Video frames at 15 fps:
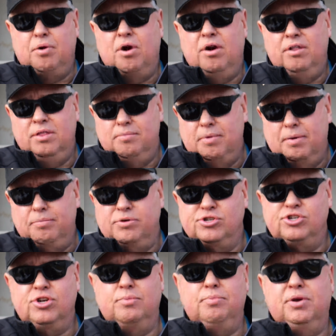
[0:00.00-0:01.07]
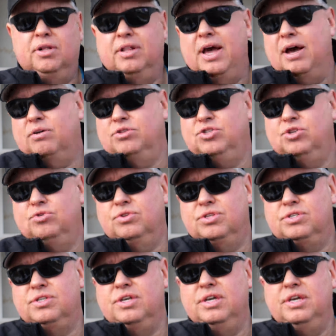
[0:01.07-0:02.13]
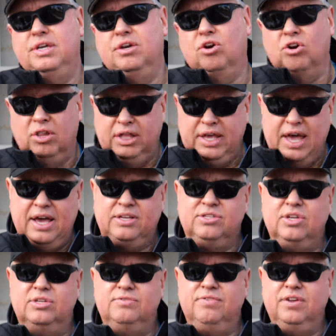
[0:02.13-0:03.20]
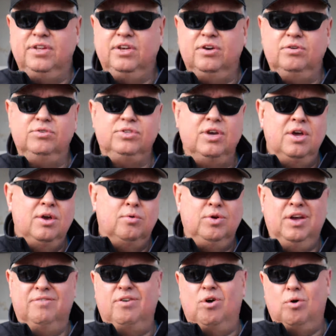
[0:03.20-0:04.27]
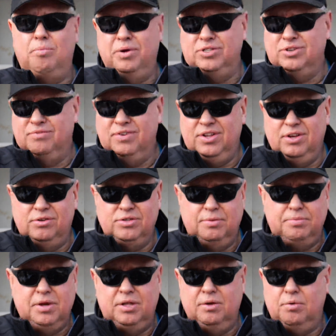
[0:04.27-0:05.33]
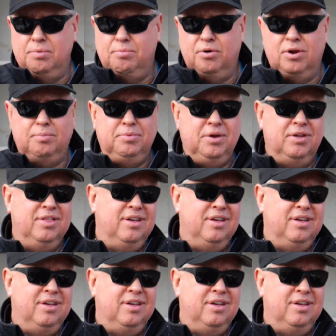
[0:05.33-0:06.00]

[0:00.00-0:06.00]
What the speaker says: part in the membership. It allows you to see early access videos. We have a whole bunch of videos up there that we put up there